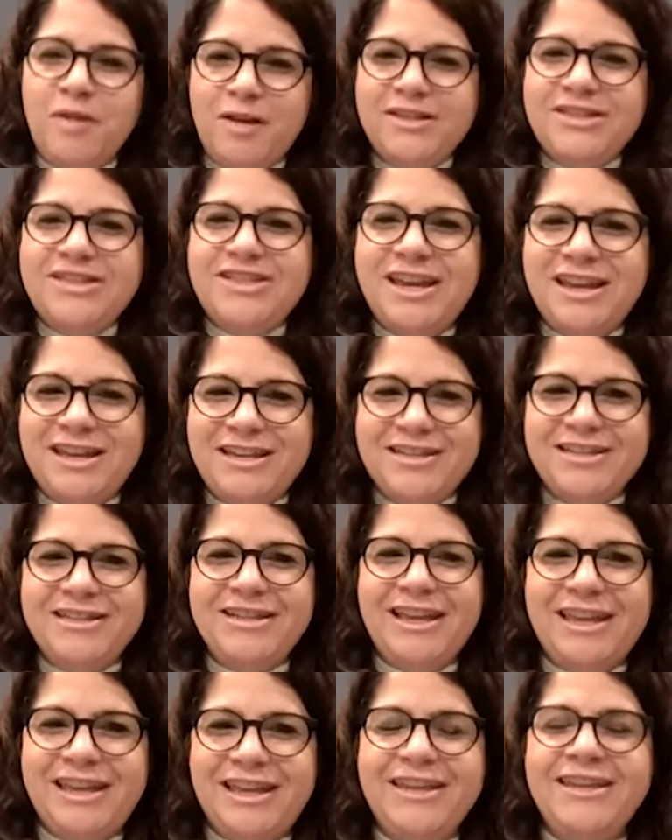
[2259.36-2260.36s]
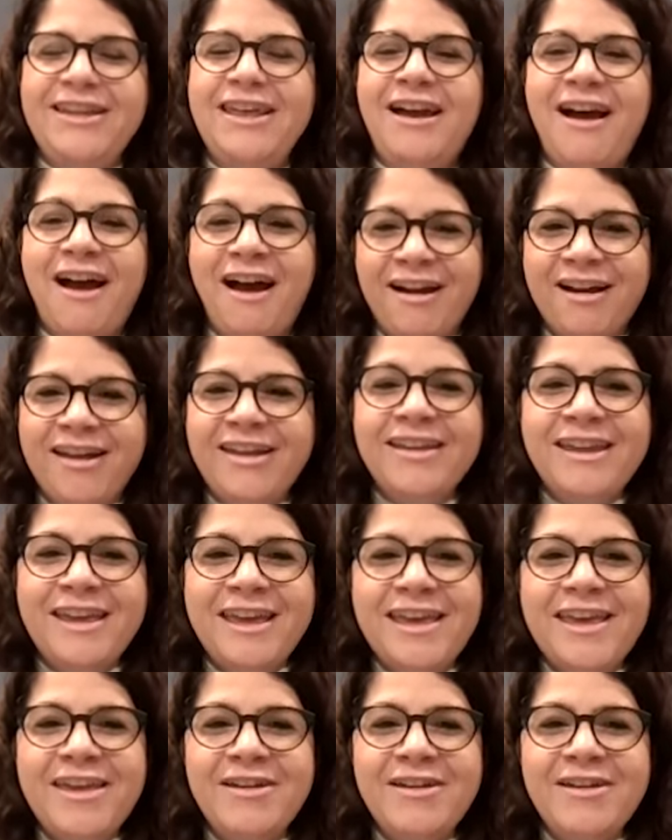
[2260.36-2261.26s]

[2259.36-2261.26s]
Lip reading: changing like the RNA.